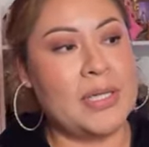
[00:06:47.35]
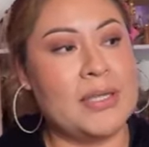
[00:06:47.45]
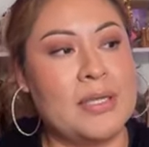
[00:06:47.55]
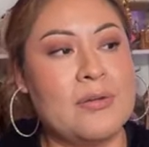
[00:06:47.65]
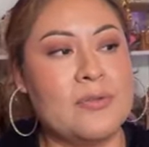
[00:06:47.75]

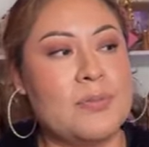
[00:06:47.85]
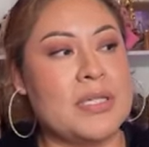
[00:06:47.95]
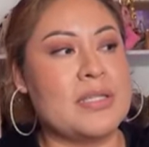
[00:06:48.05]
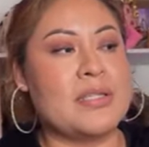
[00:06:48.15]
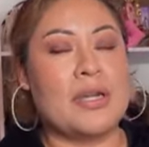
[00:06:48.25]
And then also
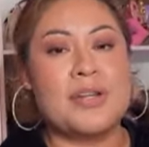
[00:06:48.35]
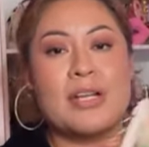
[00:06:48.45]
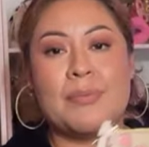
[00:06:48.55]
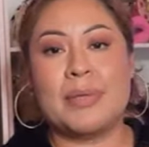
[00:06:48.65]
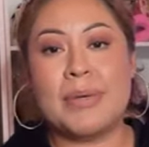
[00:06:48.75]
because Terry
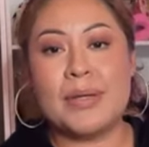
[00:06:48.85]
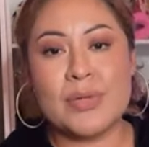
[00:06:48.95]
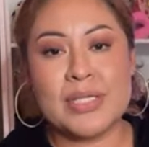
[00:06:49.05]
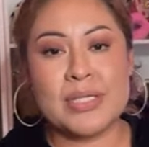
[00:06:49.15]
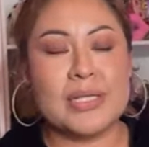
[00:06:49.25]
got me my
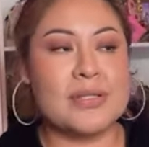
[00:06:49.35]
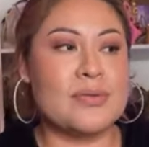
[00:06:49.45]
wristlet.